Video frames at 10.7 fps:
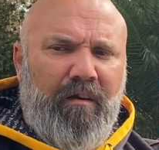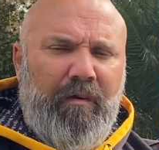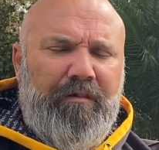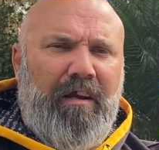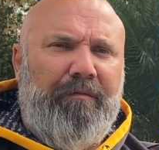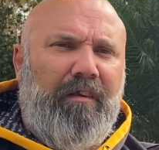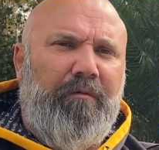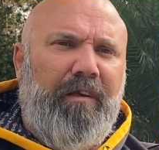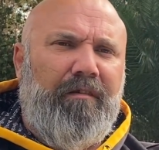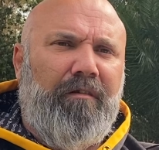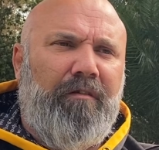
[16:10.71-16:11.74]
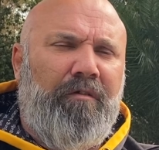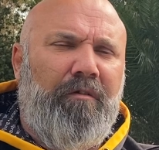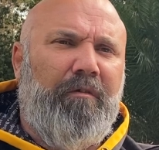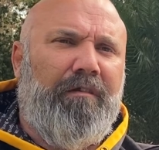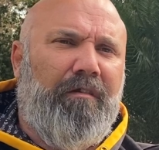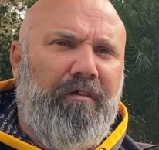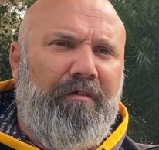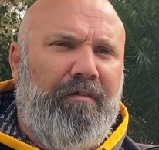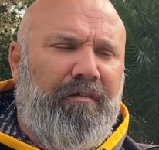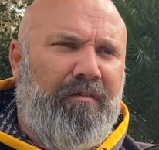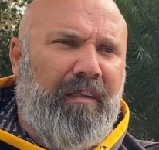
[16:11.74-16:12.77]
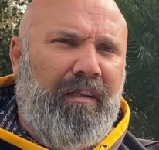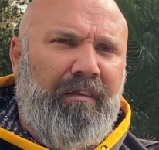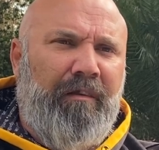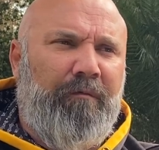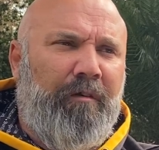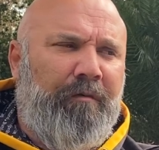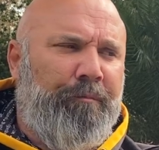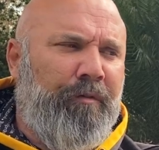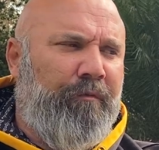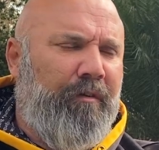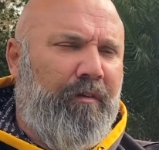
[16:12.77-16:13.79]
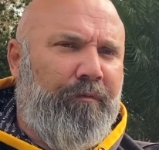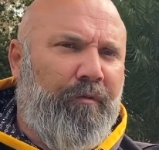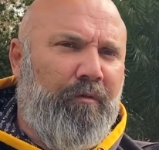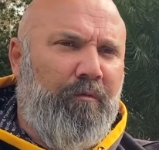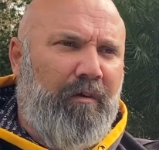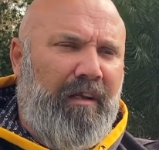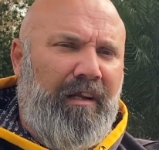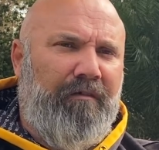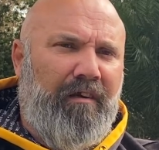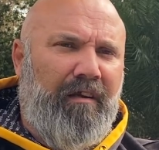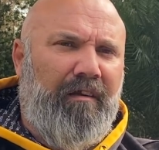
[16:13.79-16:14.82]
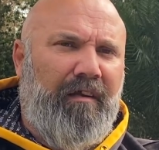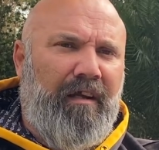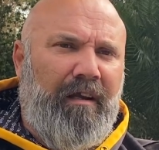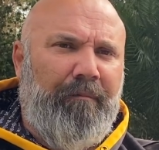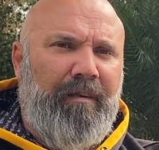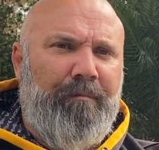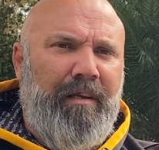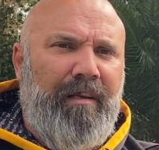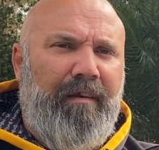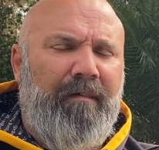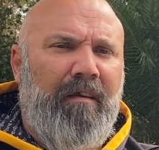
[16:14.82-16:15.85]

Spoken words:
We drafted 2 resolutions that was put through the full Willandra committee.